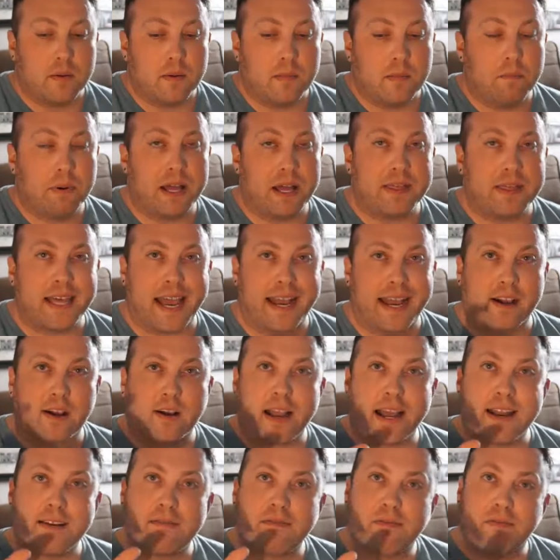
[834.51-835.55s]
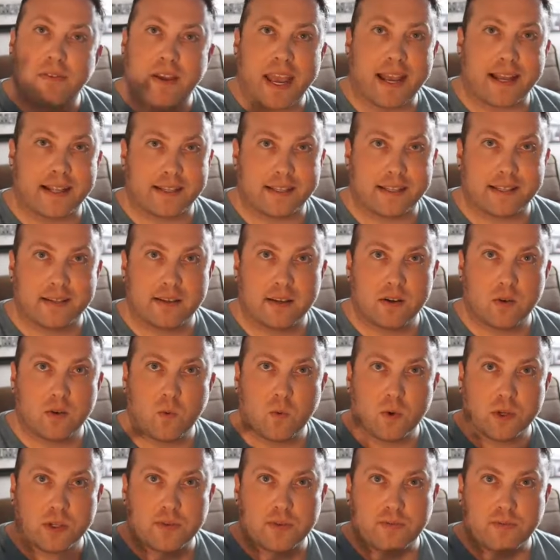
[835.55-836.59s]
But that advance
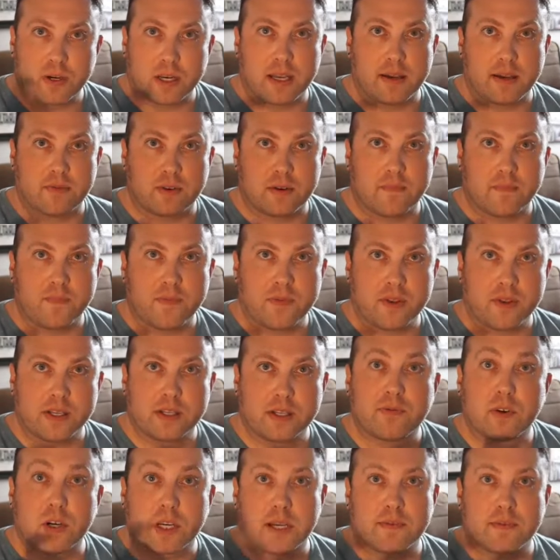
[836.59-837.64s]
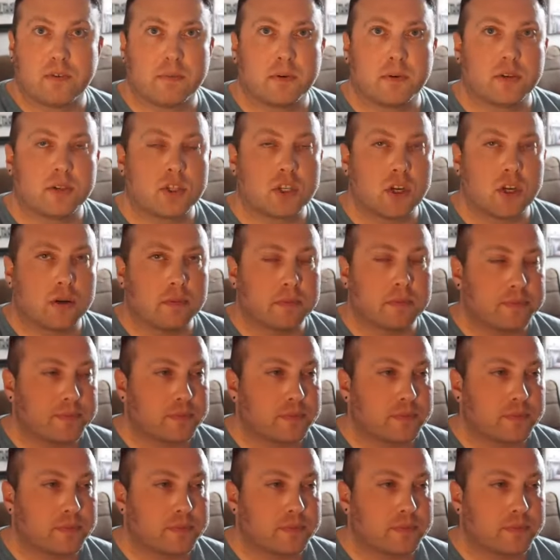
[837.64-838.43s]
is forgivable. So